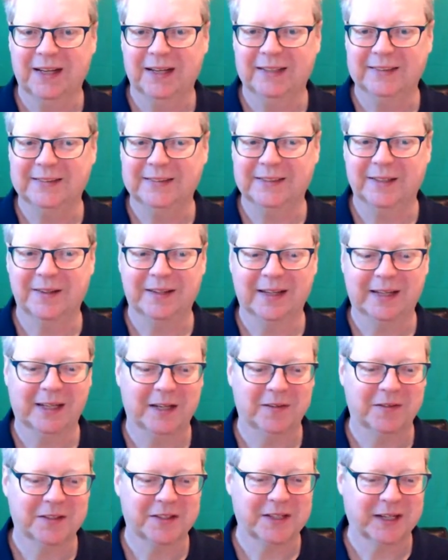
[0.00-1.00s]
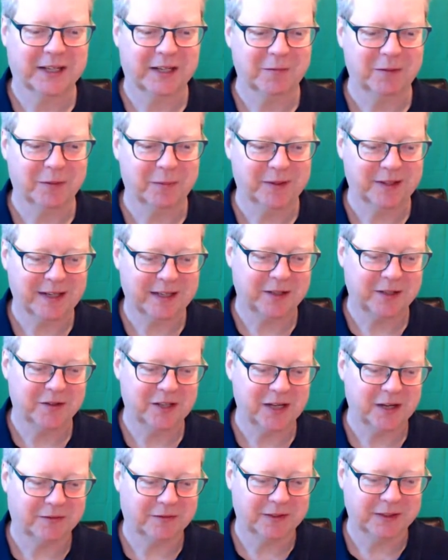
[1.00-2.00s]
And so thank you for sticking with me. Thank
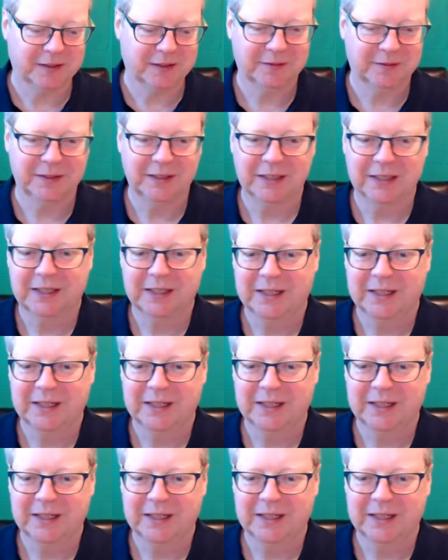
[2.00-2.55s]
you, Jeffrey,